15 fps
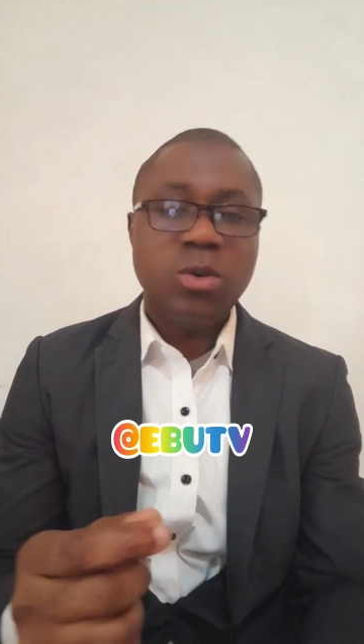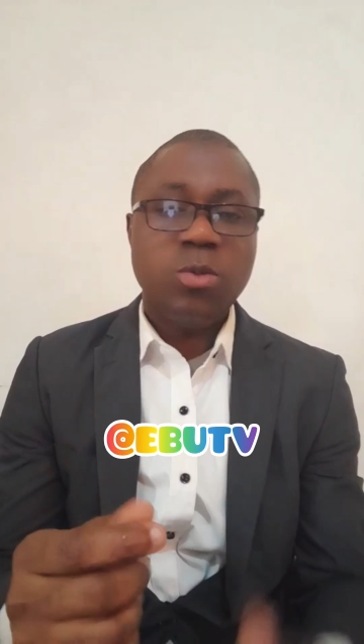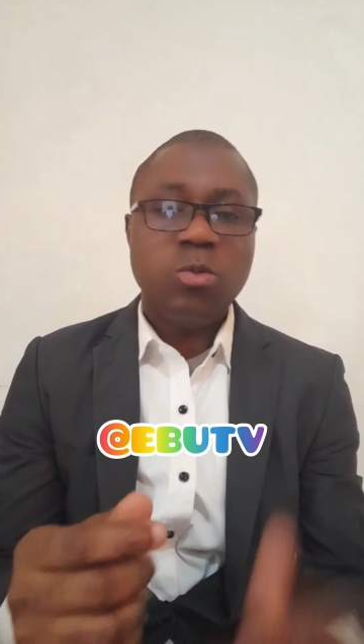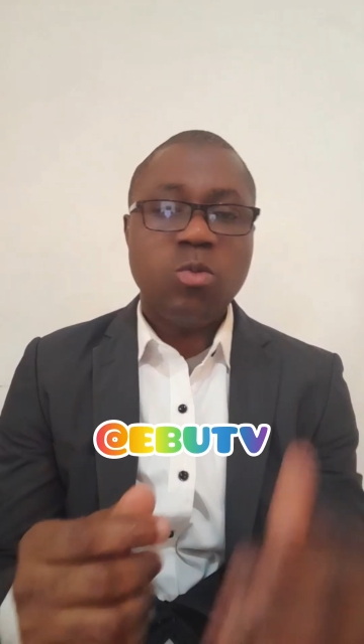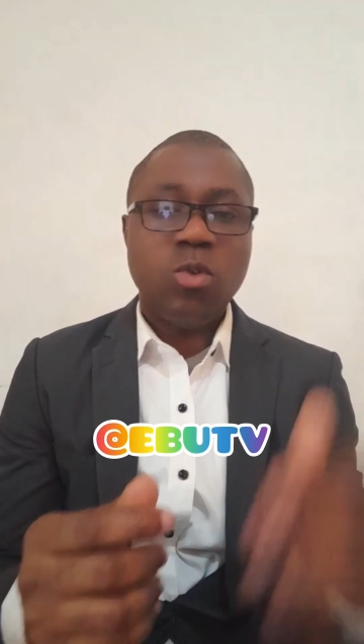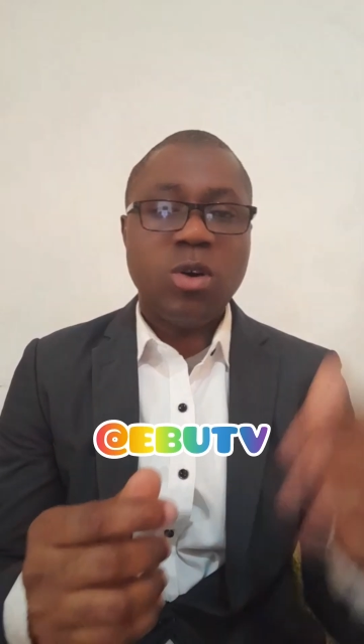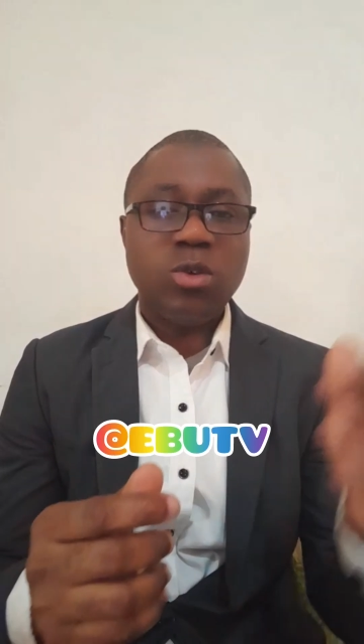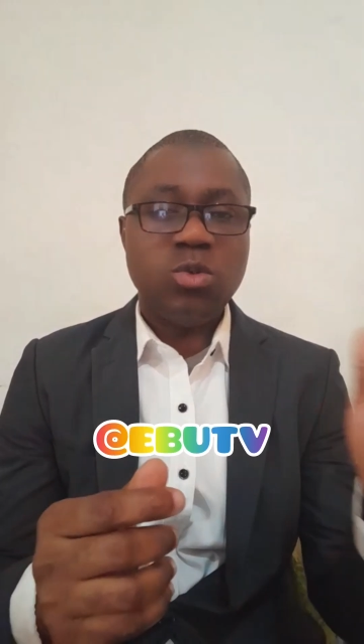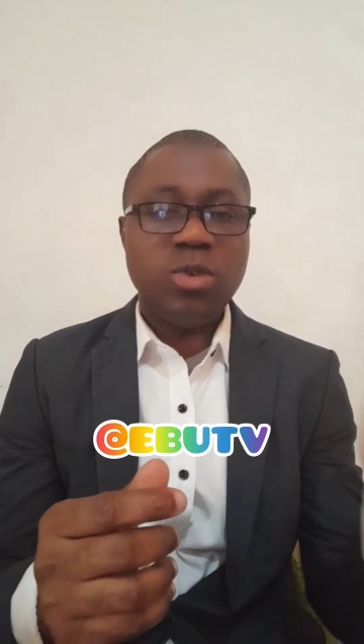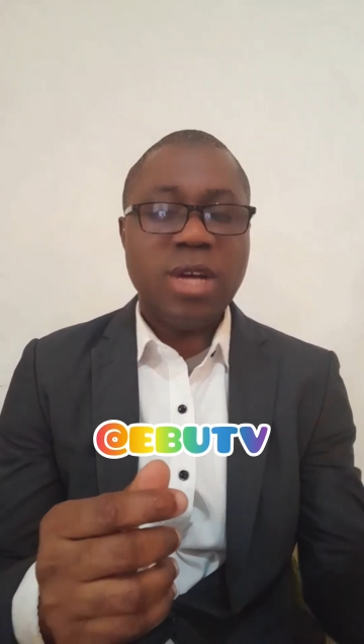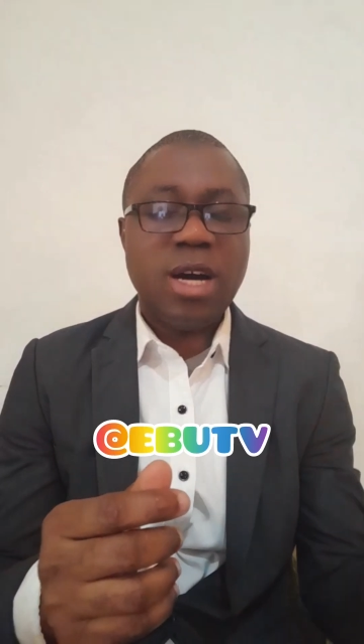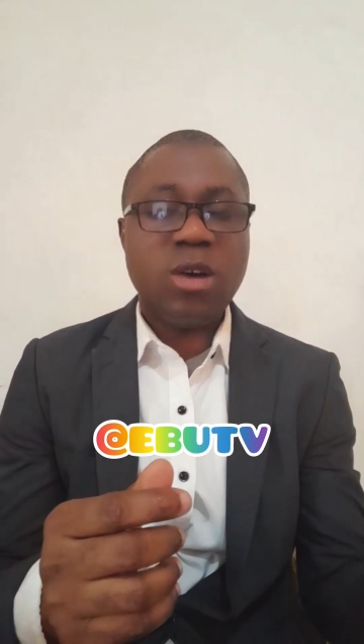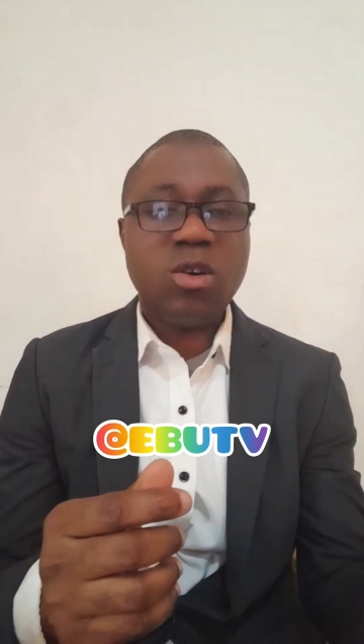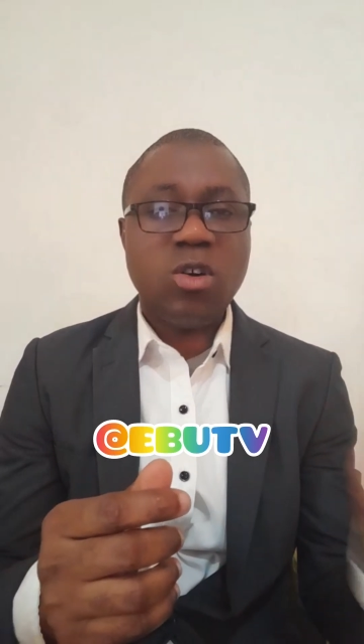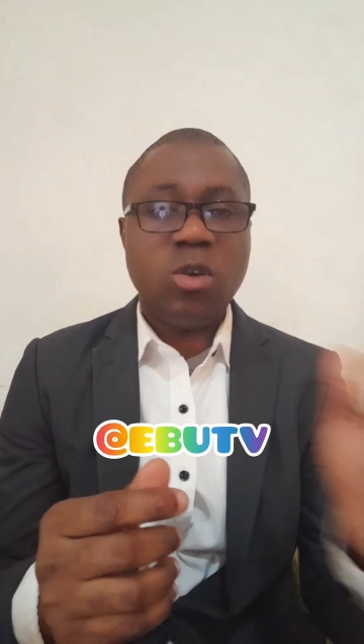When you
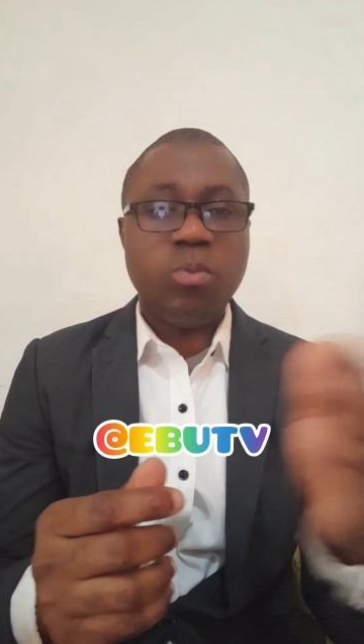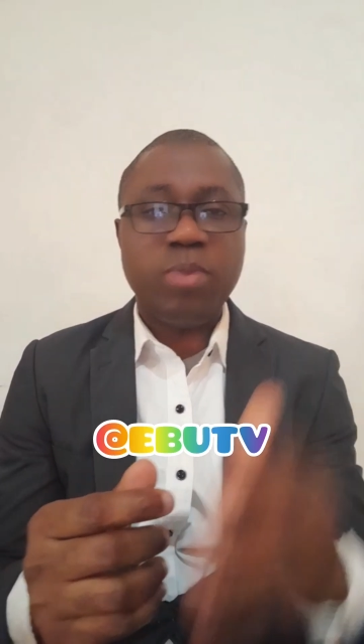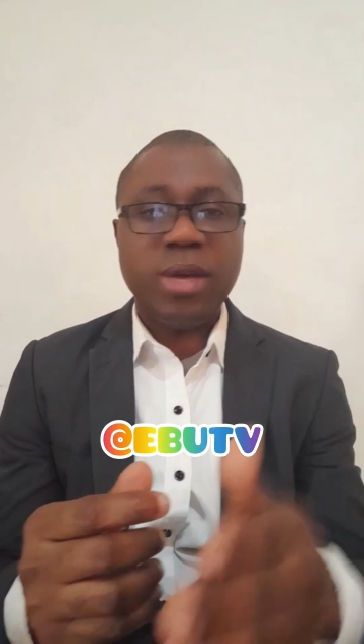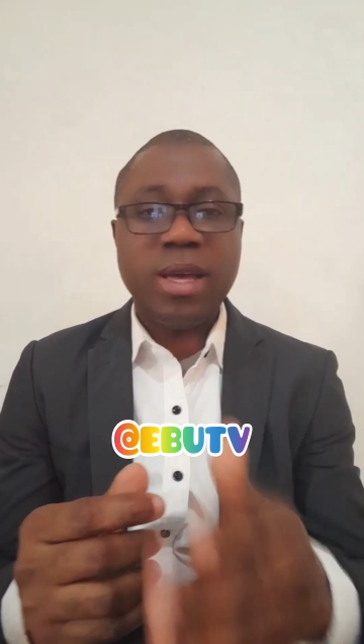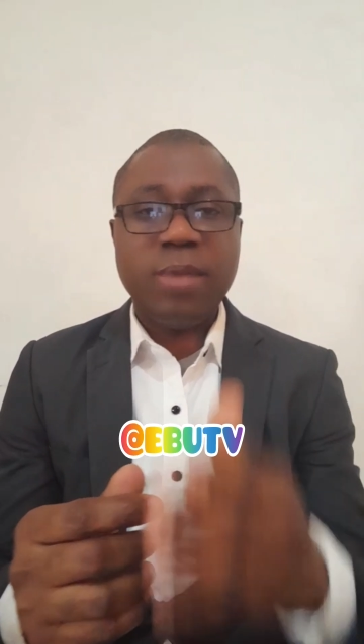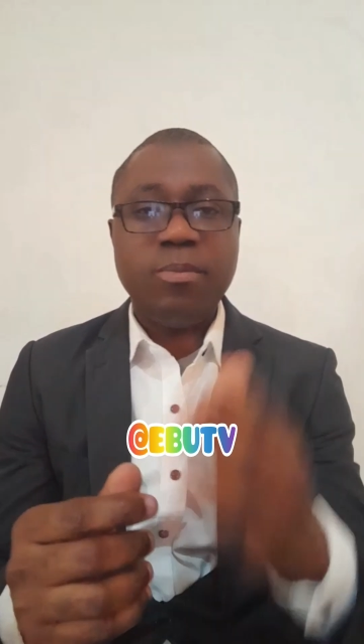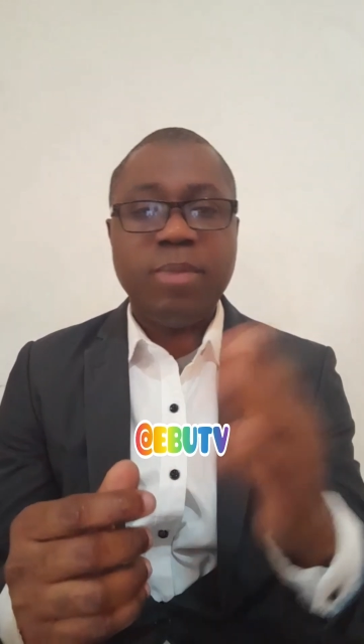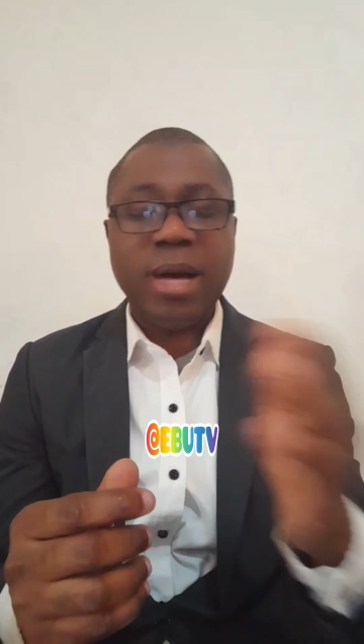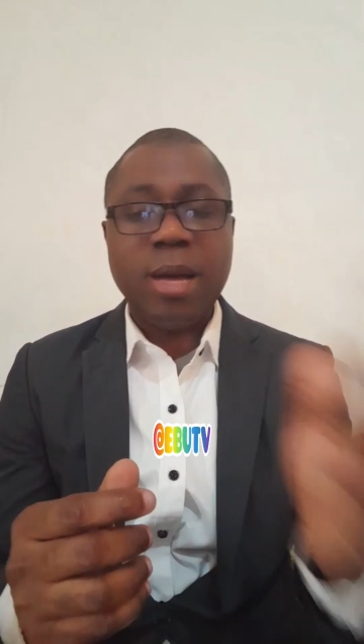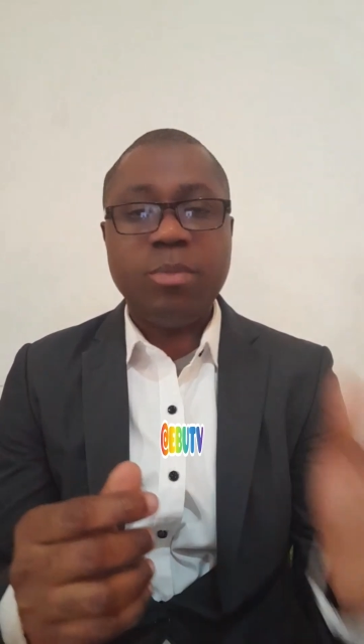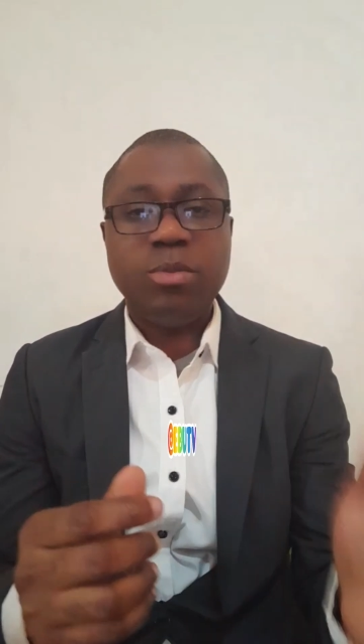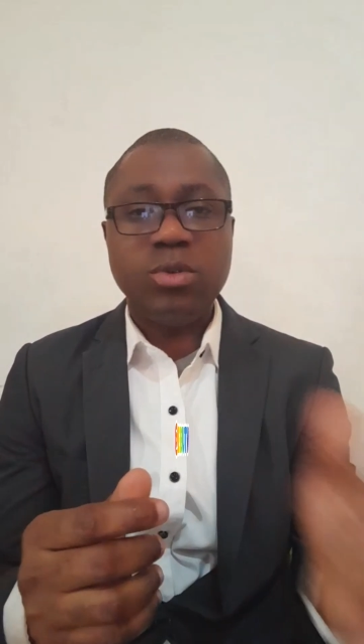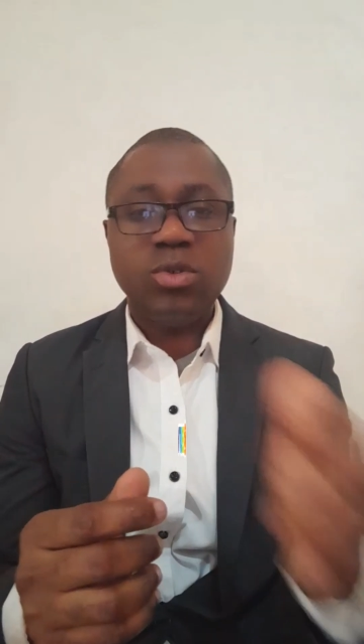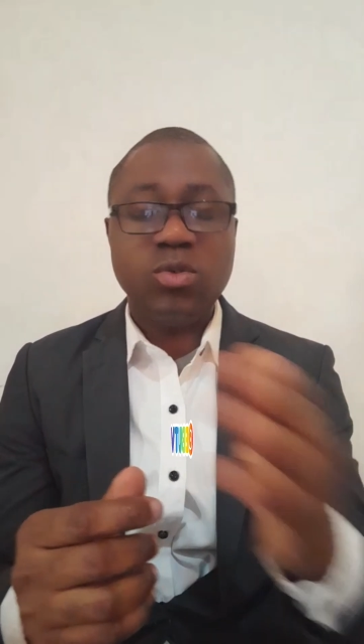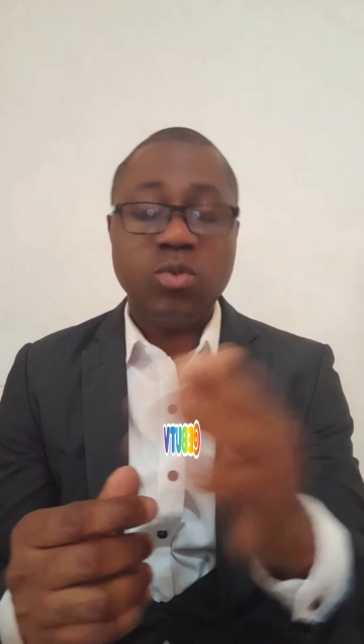now compare
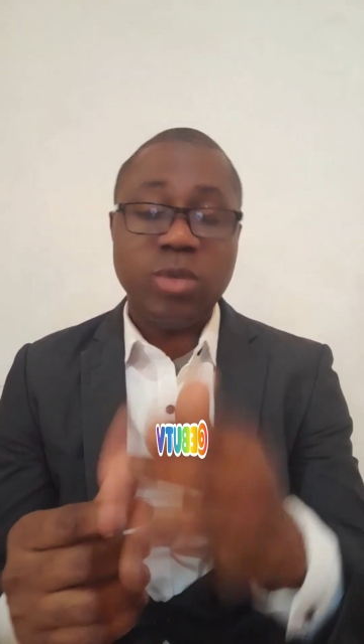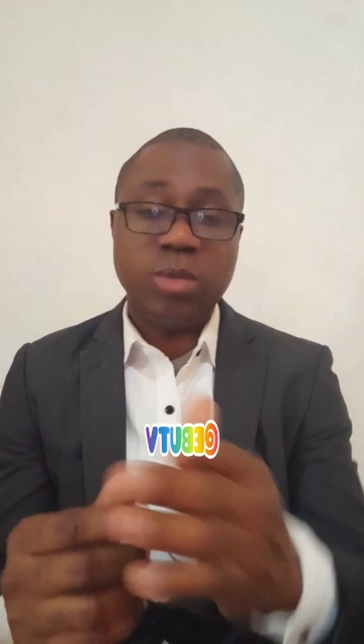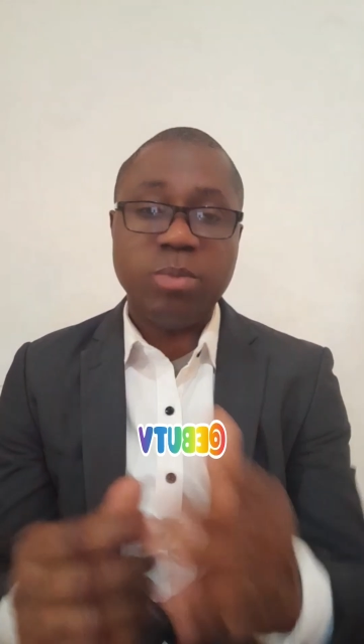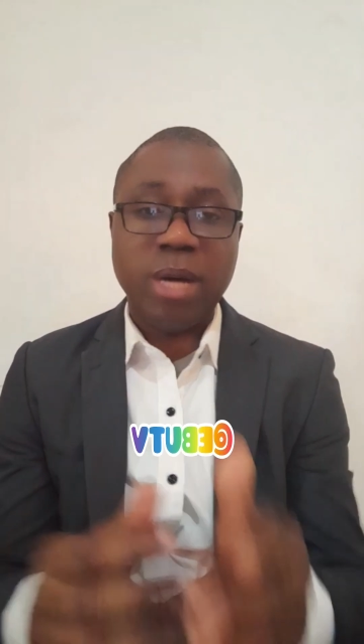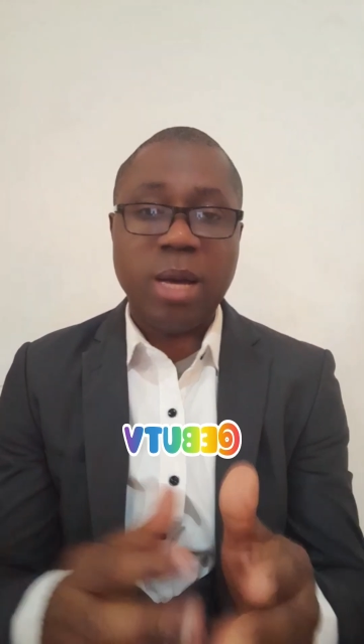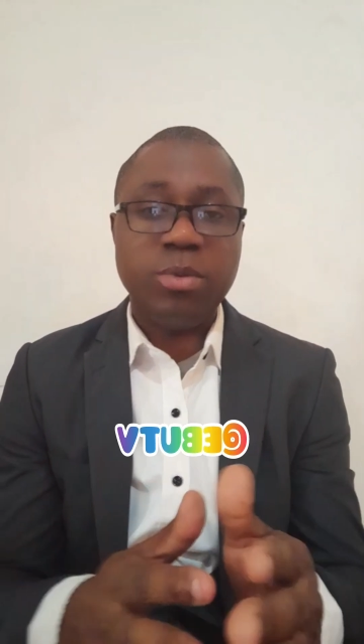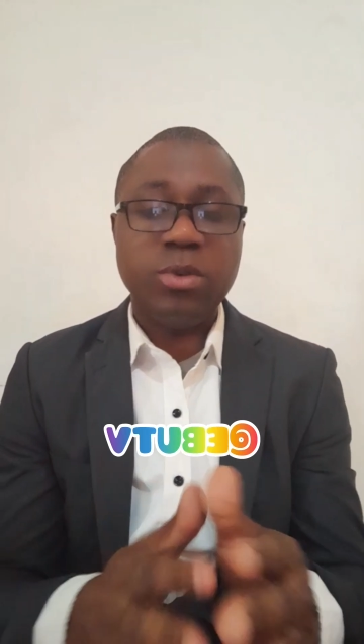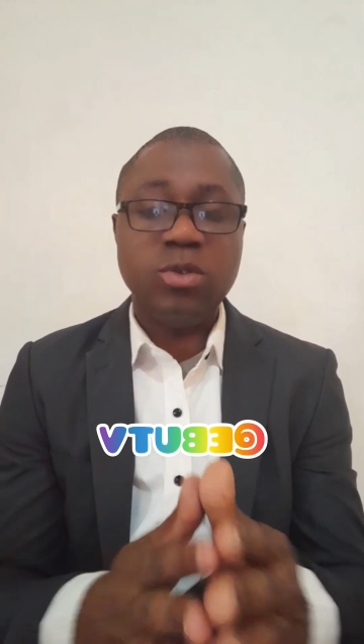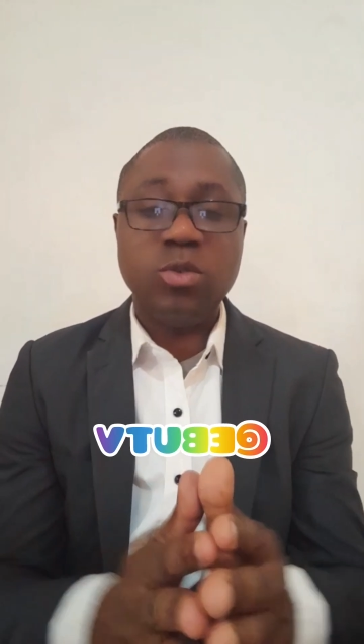Bibles with Bible,